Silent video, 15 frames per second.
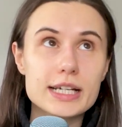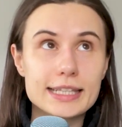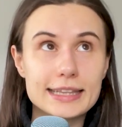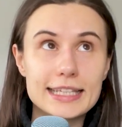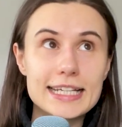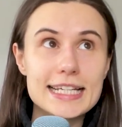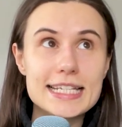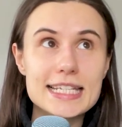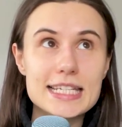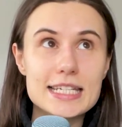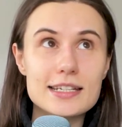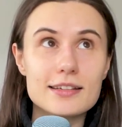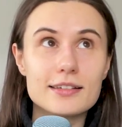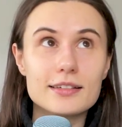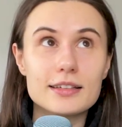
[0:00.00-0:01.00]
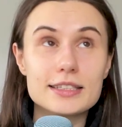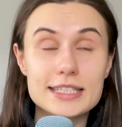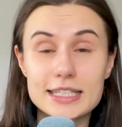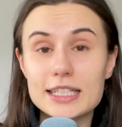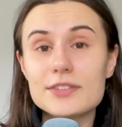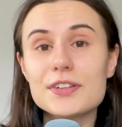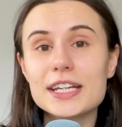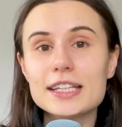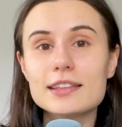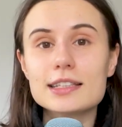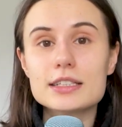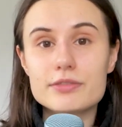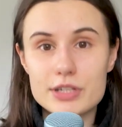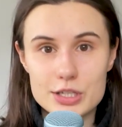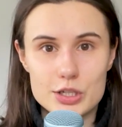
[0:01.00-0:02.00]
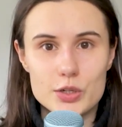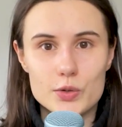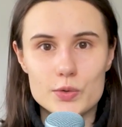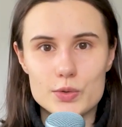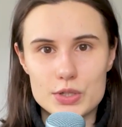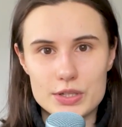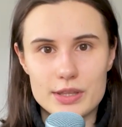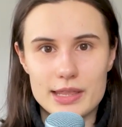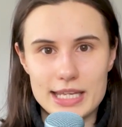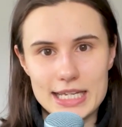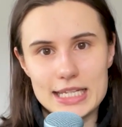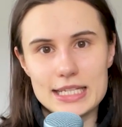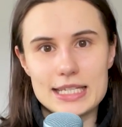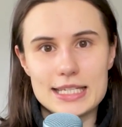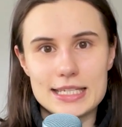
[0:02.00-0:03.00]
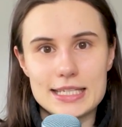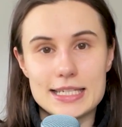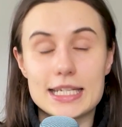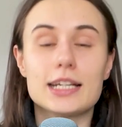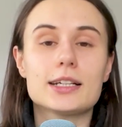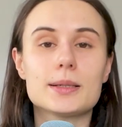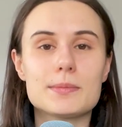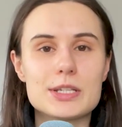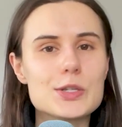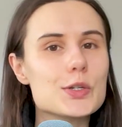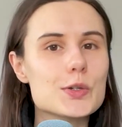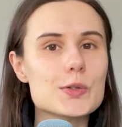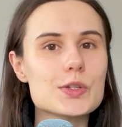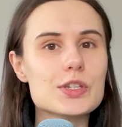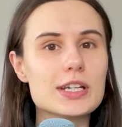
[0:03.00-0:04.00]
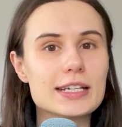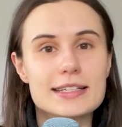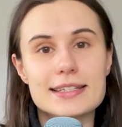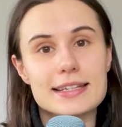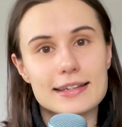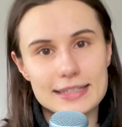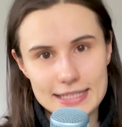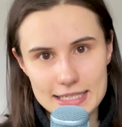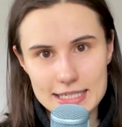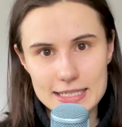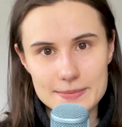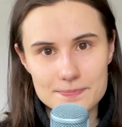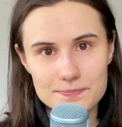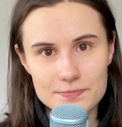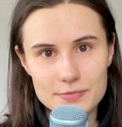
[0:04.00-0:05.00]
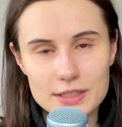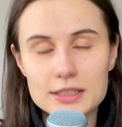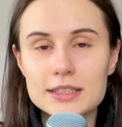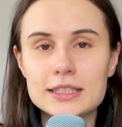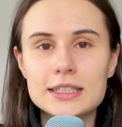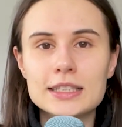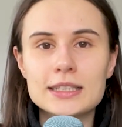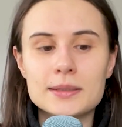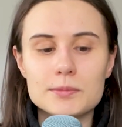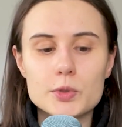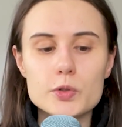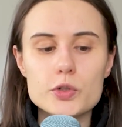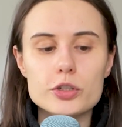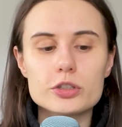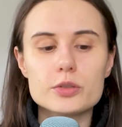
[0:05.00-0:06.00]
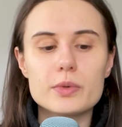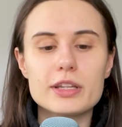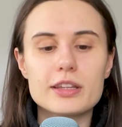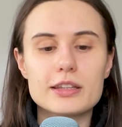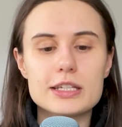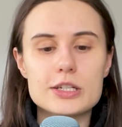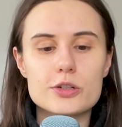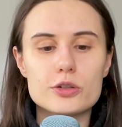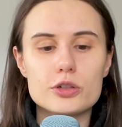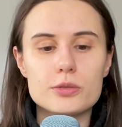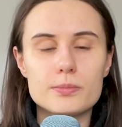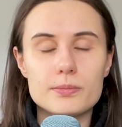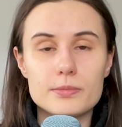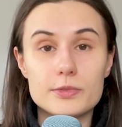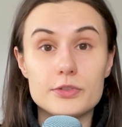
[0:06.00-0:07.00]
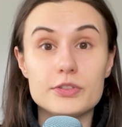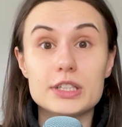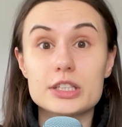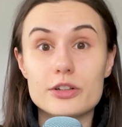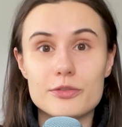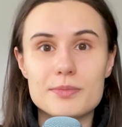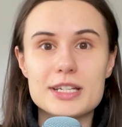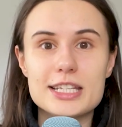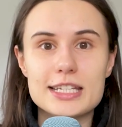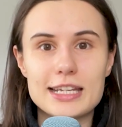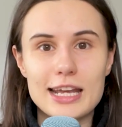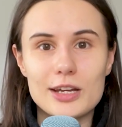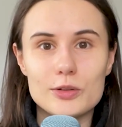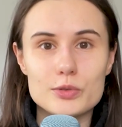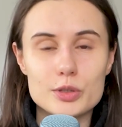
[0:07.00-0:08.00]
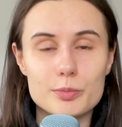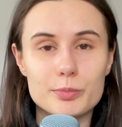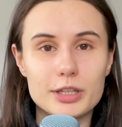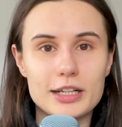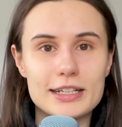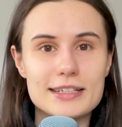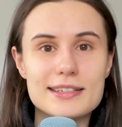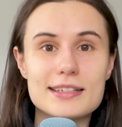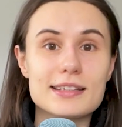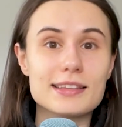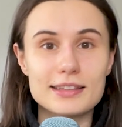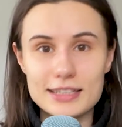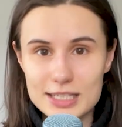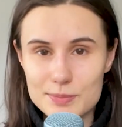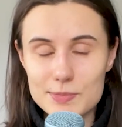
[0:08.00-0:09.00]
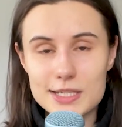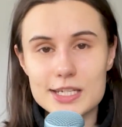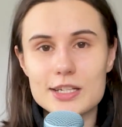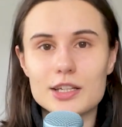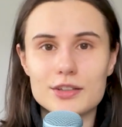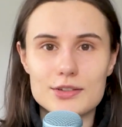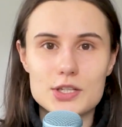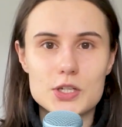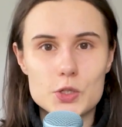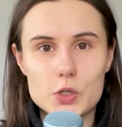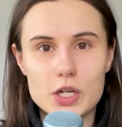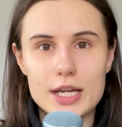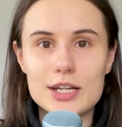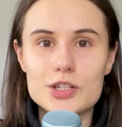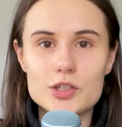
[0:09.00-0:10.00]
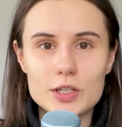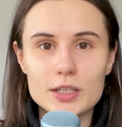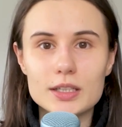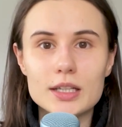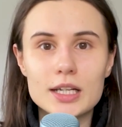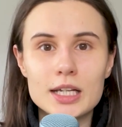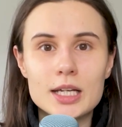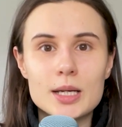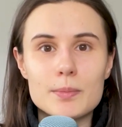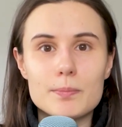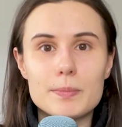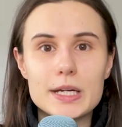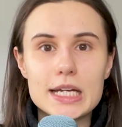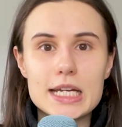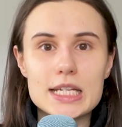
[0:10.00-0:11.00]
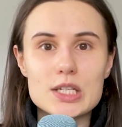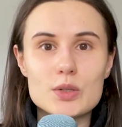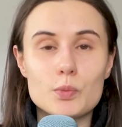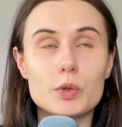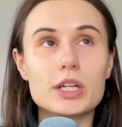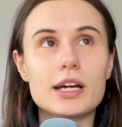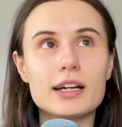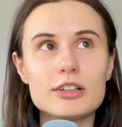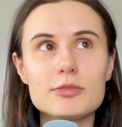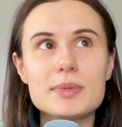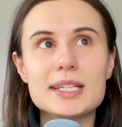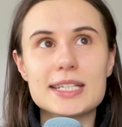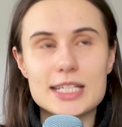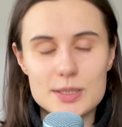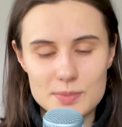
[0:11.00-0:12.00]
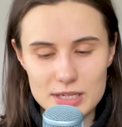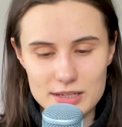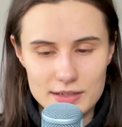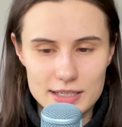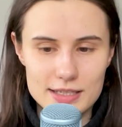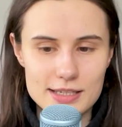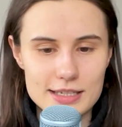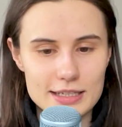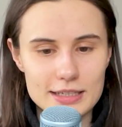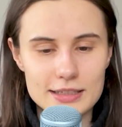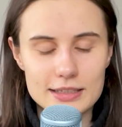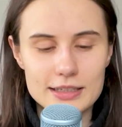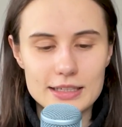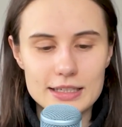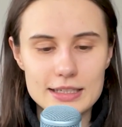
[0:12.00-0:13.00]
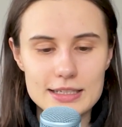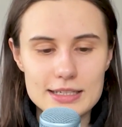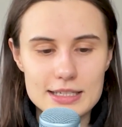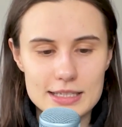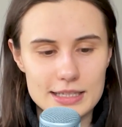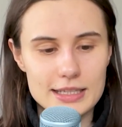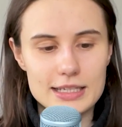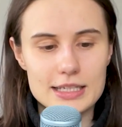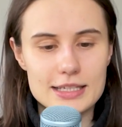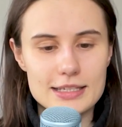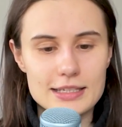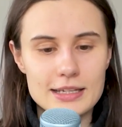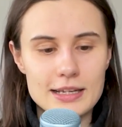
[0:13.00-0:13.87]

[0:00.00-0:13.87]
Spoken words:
at least significantly reduce, this time-induced anxiety. I'm not sure whether the term fear of missing out applies in this particular situation, but what I've been experiencing is this